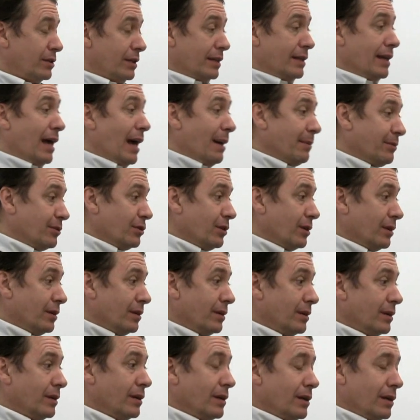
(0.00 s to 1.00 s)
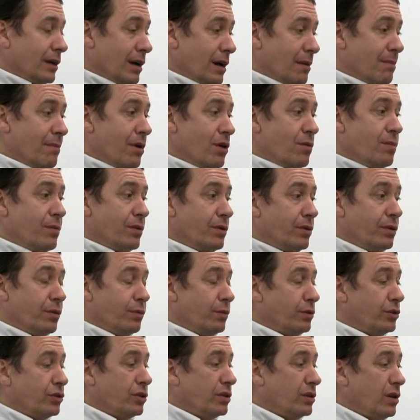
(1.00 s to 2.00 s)
to capture a moment
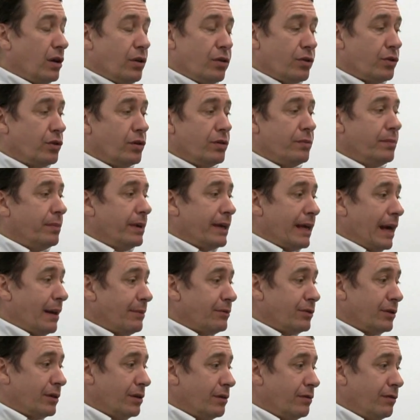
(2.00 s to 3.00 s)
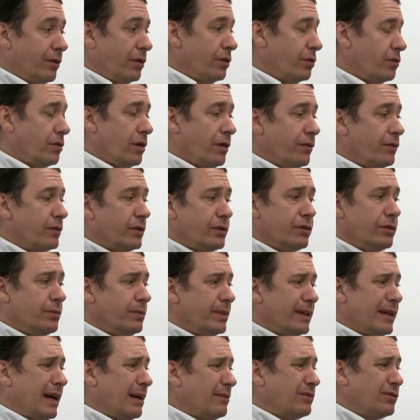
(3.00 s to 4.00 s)
which couldn't be captured in a photograph. It couldn't
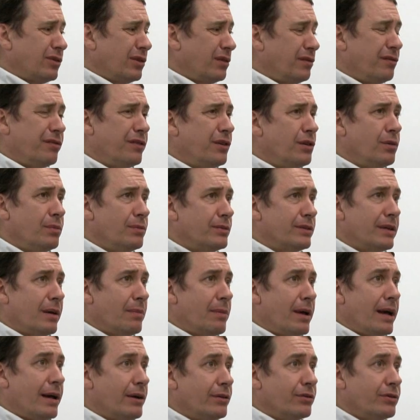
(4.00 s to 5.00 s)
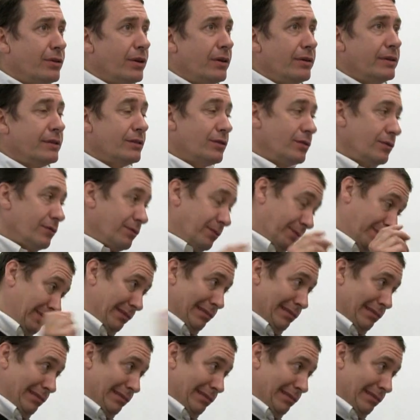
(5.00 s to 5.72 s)
be captured on a film somehow. You know, you've